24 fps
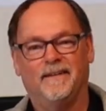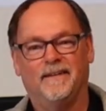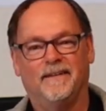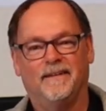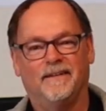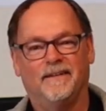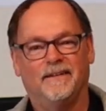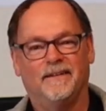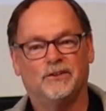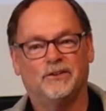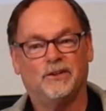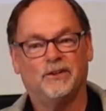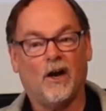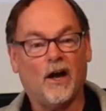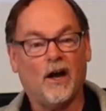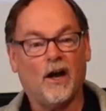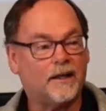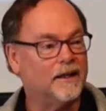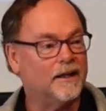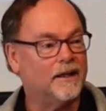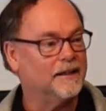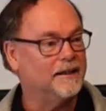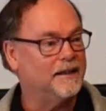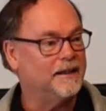
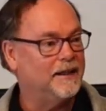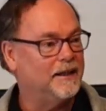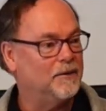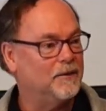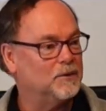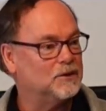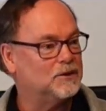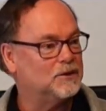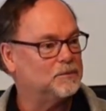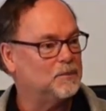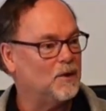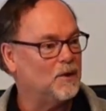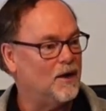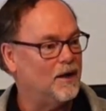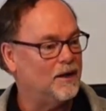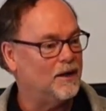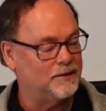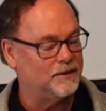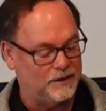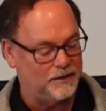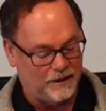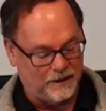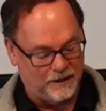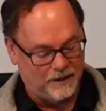Shockingly, he
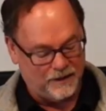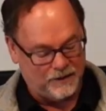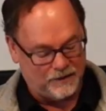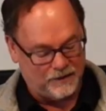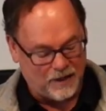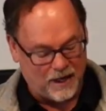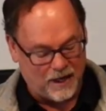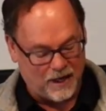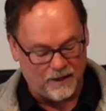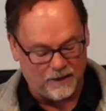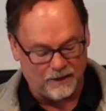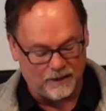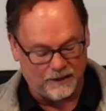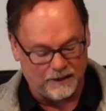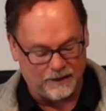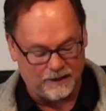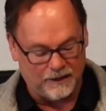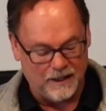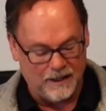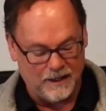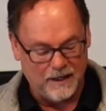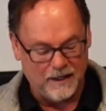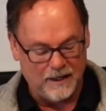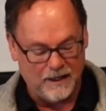responds in an entirely
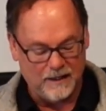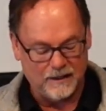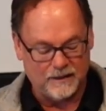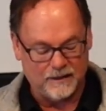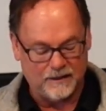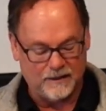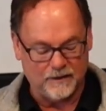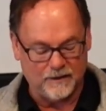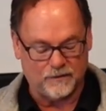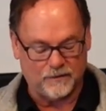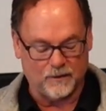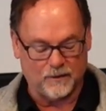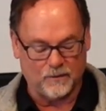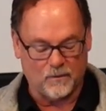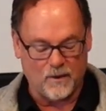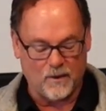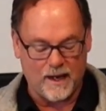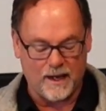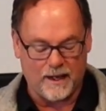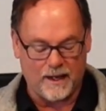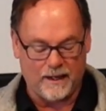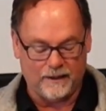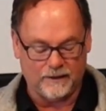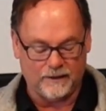different
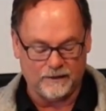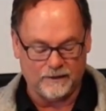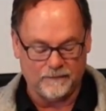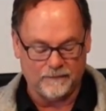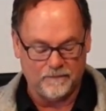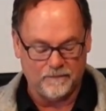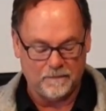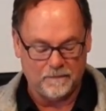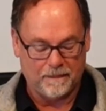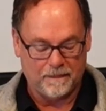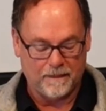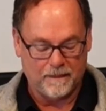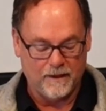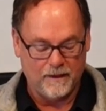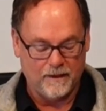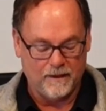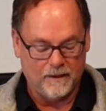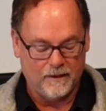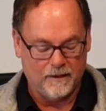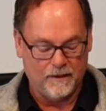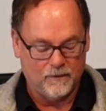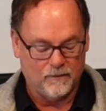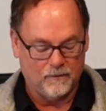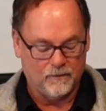way.
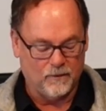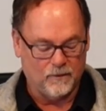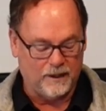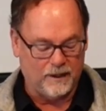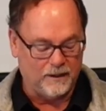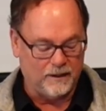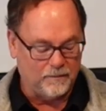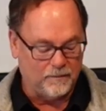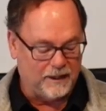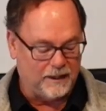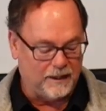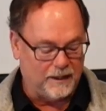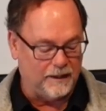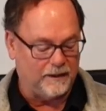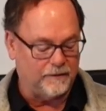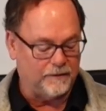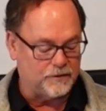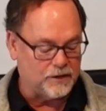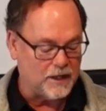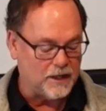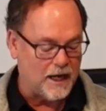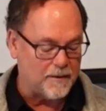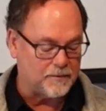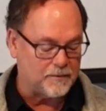When in the beginning of
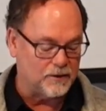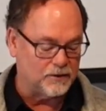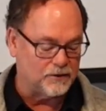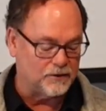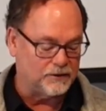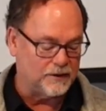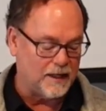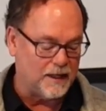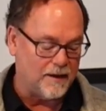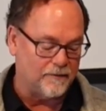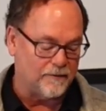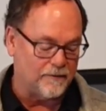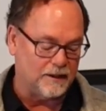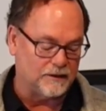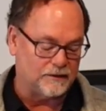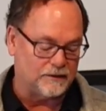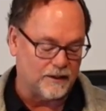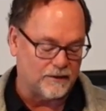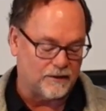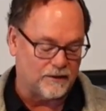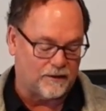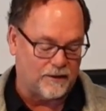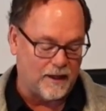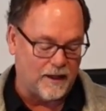chapter 7, it
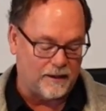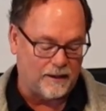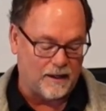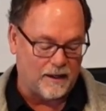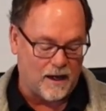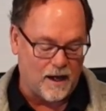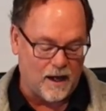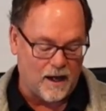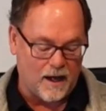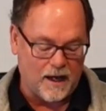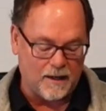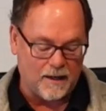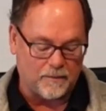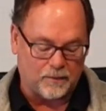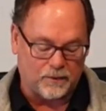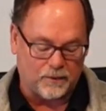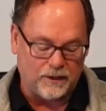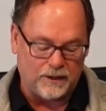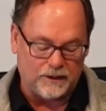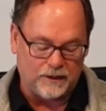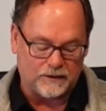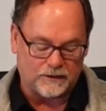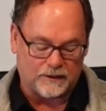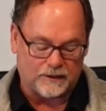says, Then the high
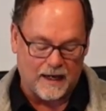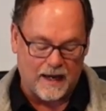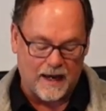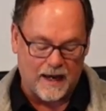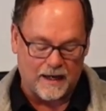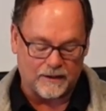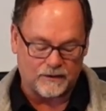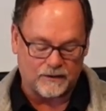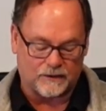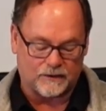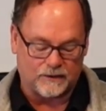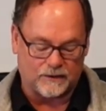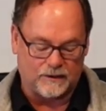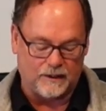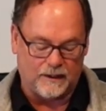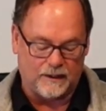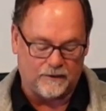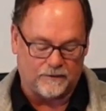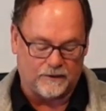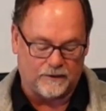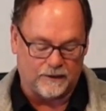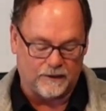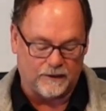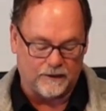priest asked
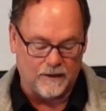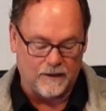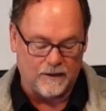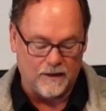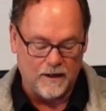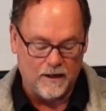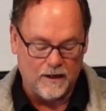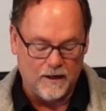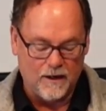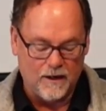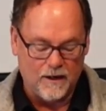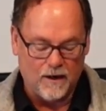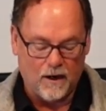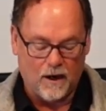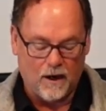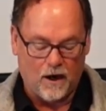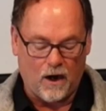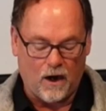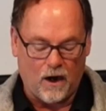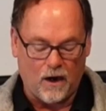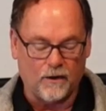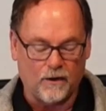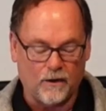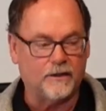Stephen,
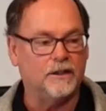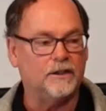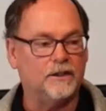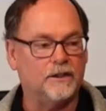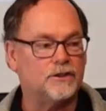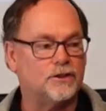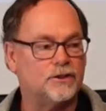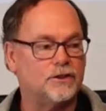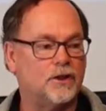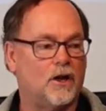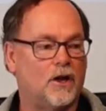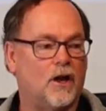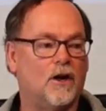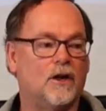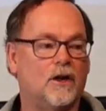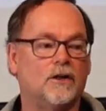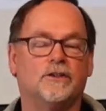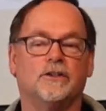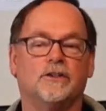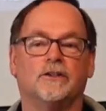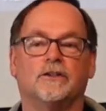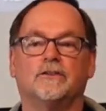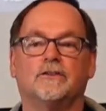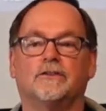Are these
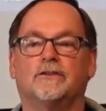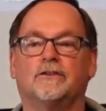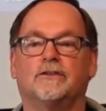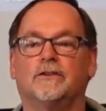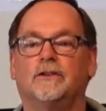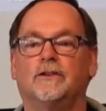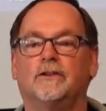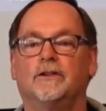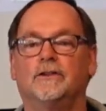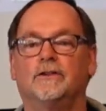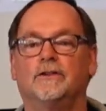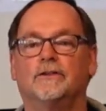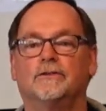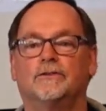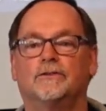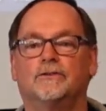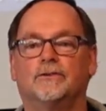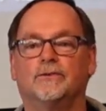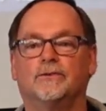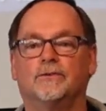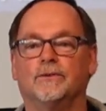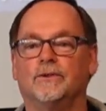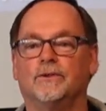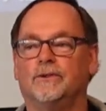charges
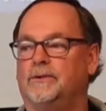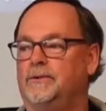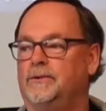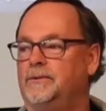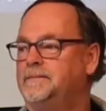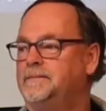true?